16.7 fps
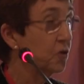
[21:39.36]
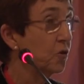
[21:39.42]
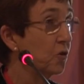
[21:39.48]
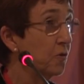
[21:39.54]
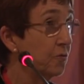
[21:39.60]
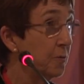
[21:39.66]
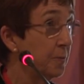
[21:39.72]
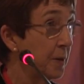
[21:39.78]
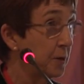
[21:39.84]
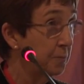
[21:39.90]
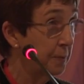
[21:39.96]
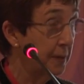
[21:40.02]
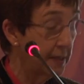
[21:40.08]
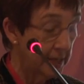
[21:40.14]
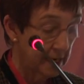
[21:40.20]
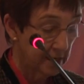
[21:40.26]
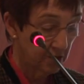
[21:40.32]
Europe for both
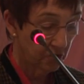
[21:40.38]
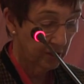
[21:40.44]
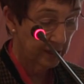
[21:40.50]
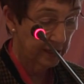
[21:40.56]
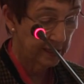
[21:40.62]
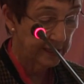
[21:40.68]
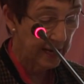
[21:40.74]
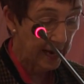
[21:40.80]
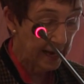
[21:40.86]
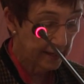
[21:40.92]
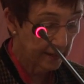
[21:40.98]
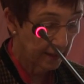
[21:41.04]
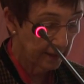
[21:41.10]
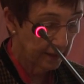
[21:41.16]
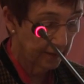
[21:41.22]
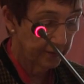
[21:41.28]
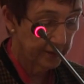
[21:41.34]
pediatric and
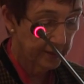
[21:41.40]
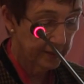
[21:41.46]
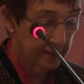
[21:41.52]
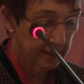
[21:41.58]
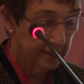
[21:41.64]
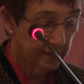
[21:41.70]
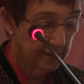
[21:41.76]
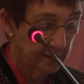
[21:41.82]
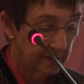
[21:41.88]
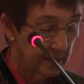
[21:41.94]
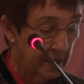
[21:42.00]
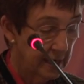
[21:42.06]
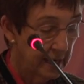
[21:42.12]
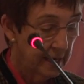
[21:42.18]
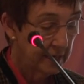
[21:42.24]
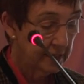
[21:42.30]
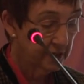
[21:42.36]
adult liver diseases.
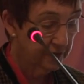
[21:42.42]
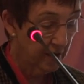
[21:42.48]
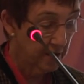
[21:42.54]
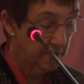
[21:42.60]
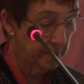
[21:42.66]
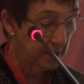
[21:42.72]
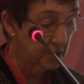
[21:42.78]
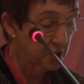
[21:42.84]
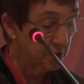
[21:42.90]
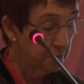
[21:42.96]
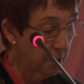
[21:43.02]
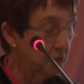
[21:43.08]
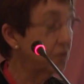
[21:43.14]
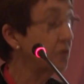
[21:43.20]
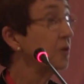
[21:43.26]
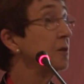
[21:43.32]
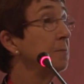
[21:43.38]
It's very much
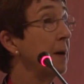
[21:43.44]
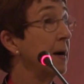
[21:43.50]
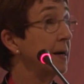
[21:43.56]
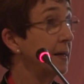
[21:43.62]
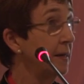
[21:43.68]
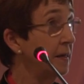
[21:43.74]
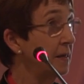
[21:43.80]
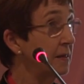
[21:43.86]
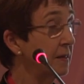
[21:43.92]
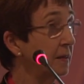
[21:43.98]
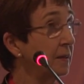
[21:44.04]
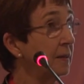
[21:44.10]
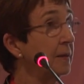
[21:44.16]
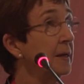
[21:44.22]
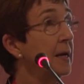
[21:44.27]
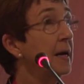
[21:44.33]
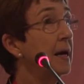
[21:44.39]
sponsored by
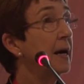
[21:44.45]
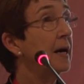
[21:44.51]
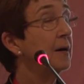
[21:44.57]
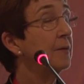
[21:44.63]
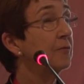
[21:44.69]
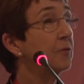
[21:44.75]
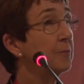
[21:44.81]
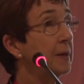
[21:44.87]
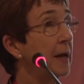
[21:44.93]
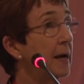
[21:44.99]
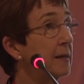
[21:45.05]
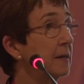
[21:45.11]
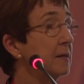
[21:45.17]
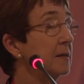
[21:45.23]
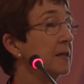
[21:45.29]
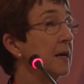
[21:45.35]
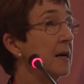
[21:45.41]
EASL from the
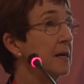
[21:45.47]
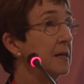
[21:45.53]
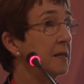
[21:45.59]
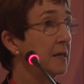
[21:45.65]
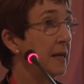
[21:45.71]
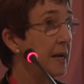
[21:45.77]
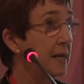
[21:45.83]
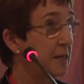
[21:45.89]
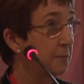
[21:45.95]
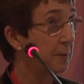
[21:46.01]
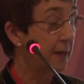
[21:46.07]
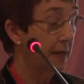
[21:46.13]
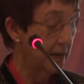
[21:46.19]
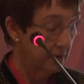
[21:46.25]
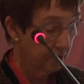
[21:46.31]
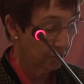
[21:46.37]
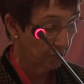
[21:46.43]
adult side and
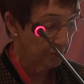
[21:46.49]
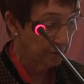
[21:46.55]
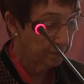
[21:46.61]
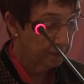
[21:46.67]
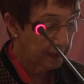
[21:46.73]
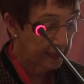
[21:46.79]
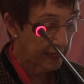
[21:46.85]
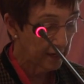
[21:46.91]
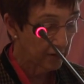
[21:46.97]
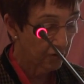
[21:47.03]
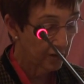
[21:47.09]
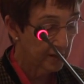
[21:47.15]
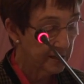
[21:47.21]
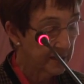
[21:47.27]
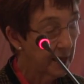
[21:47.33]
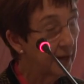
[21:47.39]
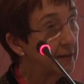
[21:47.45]
ESPGHAN from the pediatric
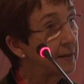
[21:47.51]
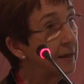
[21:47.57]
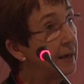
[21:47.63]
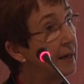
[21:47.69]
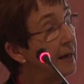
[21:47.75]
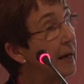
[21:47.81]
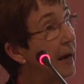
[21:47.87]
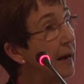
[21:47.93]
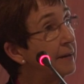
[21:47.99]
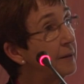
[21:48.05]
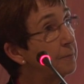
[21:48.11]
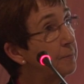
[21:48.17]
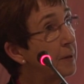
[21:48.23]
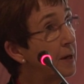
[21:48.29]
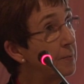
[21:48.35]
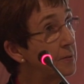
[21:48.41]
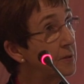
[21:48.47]
side. And the
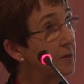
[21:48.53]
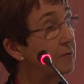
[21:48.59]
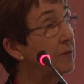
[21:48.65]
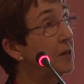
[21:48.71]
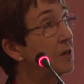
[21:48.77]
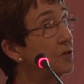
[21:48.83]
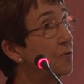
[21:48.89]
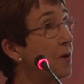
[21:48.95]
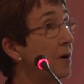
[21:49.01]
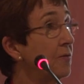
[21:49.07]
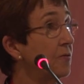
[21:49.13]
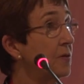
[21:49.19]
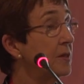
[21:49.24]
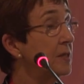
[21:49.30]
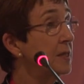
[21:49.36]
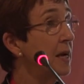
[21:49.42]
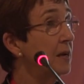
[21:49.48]
purpose of these
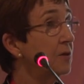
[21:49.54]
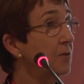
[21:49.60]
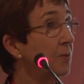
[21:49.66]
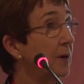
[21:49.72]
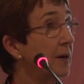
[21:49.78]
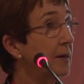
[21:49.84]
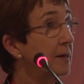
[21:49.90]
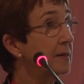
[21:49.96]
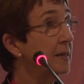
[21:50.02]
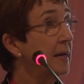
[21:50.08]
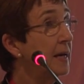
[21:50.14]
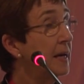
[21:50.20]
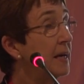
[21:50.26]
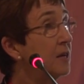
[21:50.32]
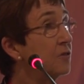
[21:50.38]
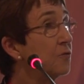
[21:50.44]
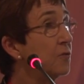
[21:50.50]
reference networks
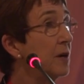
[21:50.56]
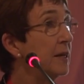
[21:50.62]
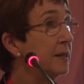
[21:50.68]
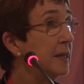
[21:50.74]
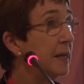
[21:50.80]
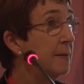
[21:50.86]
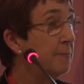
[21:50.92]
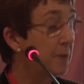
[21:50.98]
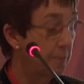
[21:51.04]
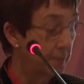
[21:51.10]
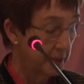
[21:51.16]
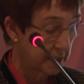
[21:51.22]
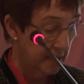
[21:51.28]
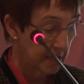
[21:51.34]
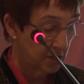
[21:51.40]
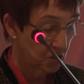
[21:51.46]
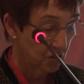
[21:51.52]
is really the
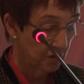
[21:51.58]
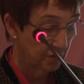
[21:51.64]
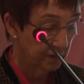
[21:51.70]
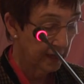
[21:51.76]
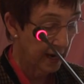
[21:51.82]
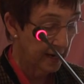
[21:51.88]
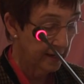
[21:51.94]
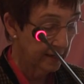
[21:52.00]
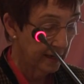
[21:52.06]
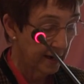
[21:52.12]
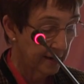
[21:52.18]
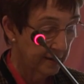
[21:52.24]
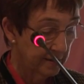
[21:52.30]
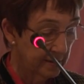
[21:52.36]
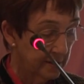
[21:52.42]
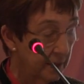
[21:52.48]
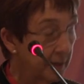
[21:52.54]
implementation of
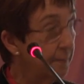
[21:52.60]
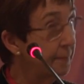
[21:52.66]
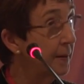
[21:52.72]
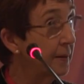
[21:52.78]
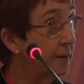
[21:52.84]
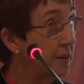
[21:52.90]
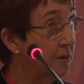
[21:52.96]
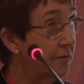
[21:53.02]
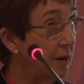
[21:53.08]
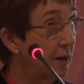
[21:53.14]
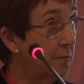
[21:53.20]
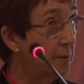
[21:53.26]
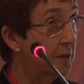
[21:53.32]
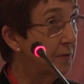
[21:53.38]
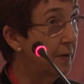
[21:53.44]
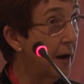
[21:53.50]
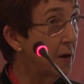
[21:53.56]
guidelines, the
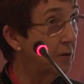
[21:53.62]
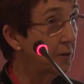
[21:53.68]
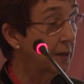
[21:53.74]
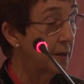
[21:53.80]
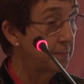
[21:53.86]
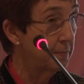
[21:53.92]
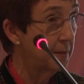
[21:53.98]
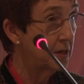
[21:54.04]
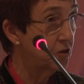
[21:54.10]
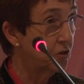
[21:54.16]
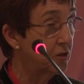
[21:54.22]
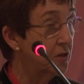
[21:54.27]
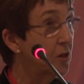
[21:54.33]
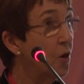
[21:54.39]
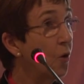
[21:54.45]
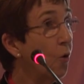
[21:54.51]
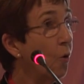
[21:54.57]
development of outcome
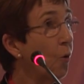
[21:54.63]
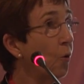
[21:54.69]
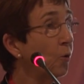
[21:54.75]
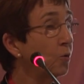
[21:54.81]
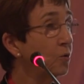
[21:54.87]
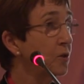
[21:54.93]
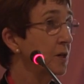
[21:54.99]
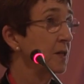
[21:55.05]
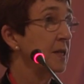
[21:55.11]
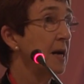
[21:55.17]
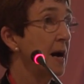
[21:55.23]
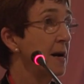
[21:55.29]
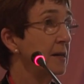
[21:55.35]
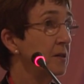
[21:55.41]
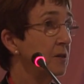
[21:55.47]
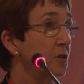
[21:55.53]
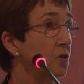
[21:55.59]
measures, all
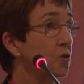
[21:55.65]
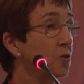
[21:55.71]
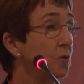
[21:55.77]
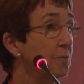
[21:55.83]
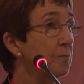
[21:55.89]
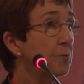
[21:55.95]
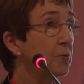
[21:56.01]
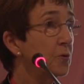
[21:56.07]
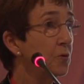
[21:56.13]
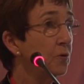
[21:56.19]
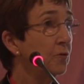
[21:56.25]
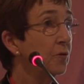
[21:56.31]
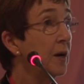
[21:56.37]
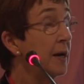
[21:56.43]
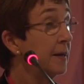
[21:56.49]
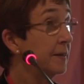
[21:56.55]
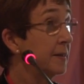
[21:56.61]
designed to improve
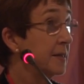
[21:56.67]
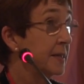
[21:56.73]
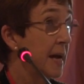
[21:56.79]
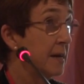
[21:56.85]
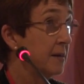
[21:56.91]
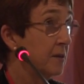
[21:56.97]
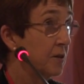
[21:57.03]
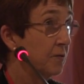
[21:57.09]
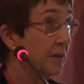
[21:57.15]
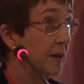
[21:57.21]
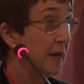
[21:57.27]
the standard of